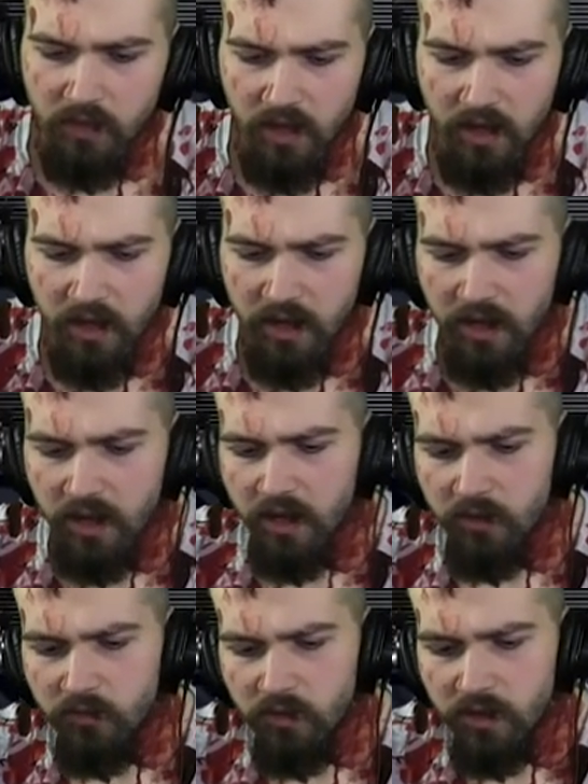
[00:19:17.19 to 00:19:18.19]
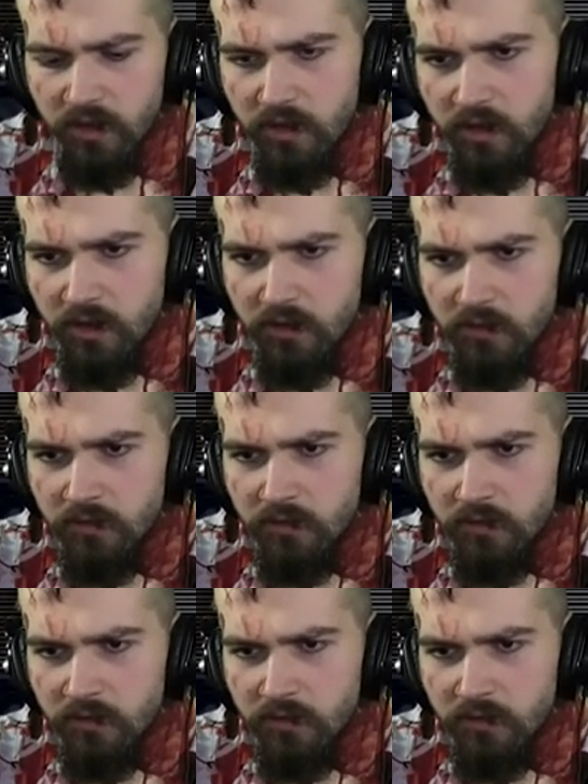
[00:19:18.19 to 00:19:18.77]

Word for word: How do I...